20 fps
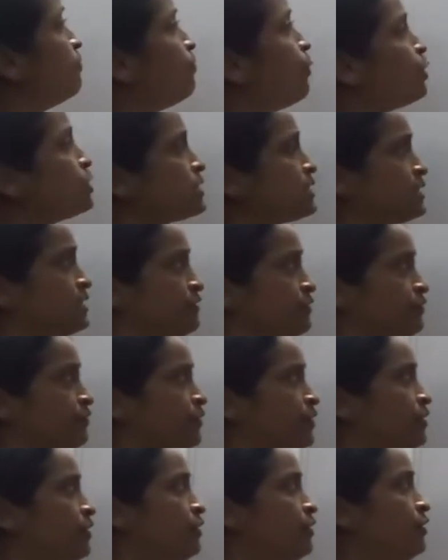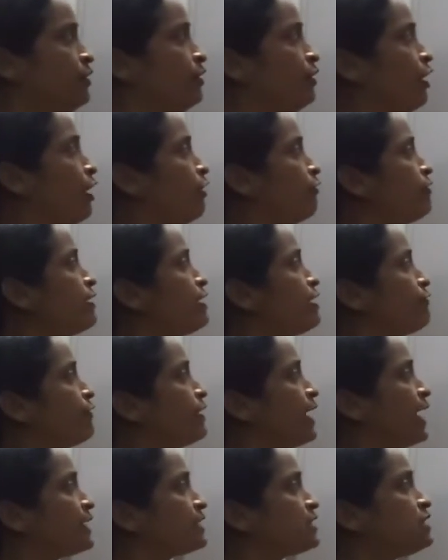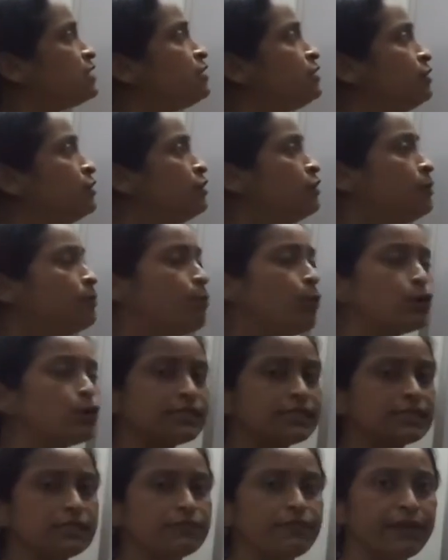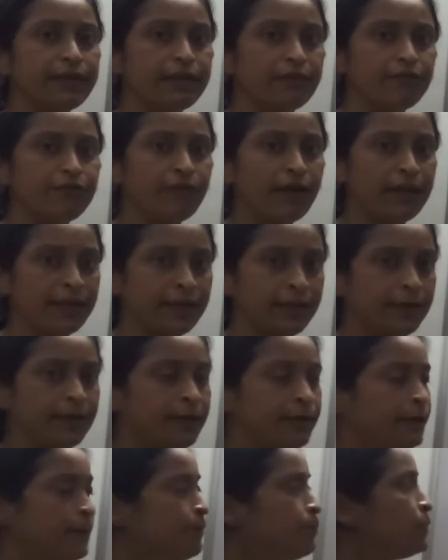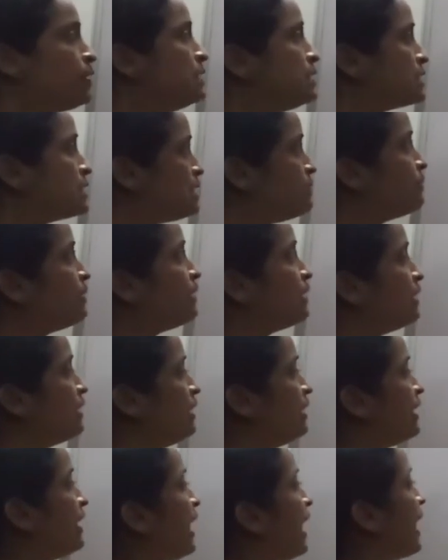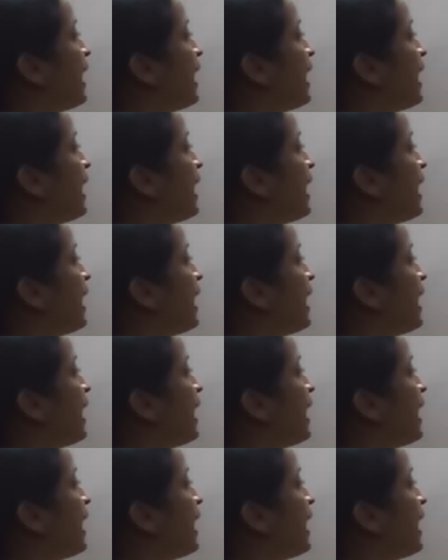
positive. Alright, we get a positive NFIA. Similarly,